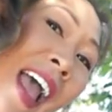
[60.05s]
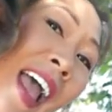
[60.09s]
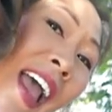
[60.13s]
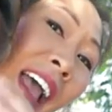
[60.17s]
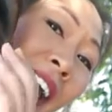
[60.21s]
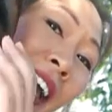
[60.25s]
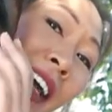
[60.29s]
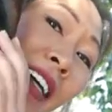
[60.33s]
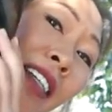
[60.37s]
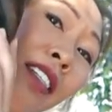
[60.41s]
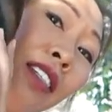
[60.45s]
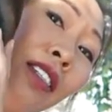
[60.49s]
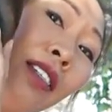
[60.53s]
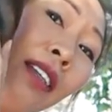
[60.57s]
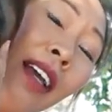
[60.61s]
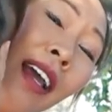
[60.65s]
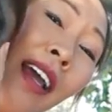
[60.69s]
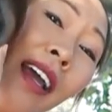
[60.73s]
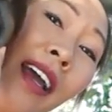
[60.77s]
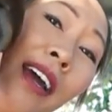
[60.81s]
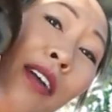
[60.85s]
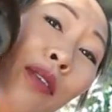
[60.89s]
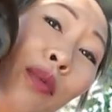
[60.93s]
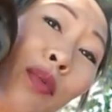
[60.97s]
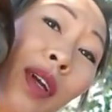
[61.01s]

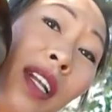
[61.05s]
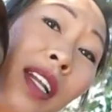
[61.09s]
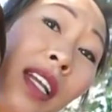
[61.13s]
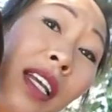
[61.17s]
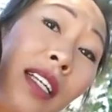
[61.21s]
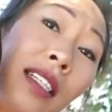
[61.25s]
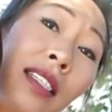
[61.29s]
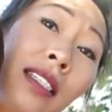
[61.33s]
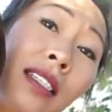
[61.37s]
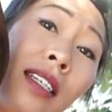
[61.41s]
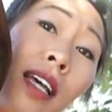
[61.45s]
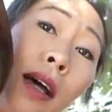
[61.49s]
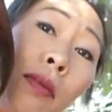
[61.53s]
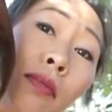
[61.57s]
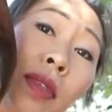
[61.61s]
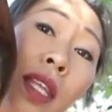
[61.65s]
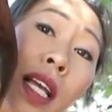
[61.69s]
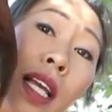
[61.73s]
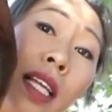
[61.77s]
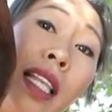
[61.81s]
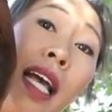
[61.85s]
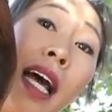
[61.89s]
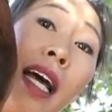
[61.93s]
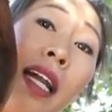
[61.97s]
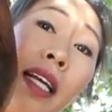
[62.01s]
and we need
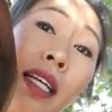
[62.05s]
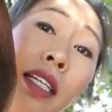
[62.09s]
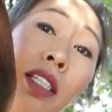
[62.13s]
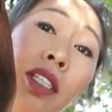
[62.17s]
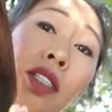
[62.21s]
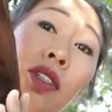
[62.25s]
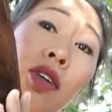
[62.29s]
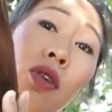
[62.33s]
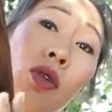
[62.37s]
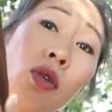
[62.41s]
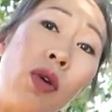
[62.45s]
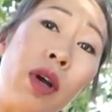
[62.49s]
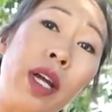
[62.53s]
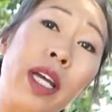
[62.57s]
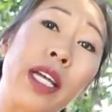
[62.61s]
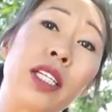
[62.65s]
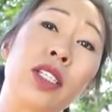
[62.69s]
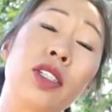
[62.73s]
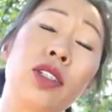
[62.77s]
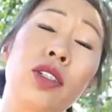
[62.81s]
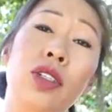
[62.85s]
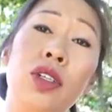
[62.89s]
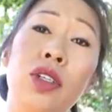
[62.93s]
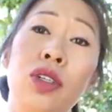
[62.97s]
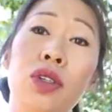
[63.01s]
something that is
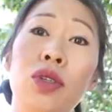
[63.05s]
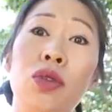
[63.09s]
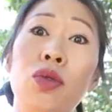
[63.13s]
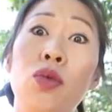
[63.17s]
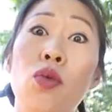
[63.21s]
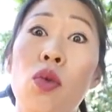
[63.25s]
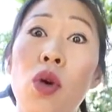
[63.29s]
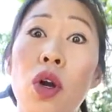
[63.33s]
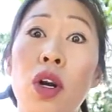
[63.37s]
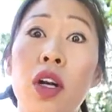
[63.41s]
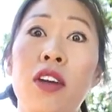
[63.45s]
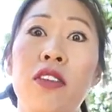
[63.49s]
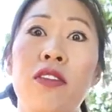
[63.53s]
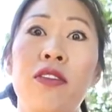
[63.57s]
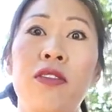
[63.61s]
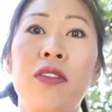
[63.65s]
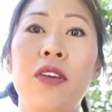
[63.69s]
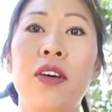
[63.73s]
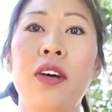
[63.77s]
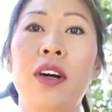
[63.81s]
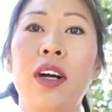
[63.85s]
going to work for